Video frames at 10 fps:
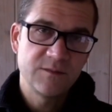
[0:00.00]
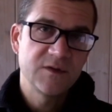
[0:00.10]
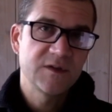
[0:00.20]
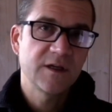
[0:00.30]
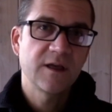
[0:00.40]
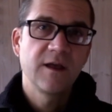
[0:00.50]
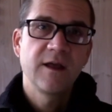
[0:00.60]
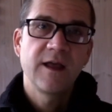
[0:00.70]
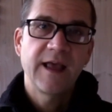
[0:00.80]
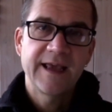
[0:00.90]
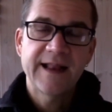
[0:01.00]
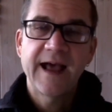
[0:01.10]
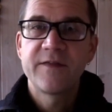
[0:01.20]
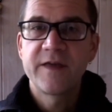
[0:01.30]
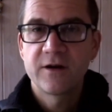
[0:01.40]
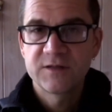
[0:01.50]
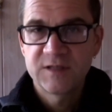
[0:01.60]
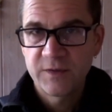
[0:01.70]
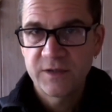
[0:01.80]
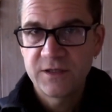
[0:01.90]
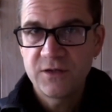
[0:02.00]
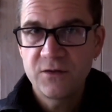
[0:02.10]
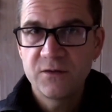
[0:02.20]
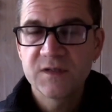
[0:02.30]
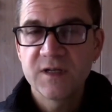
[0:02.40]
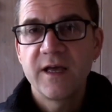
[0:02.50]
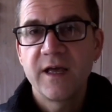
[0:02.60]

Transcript: music and how they are typically used,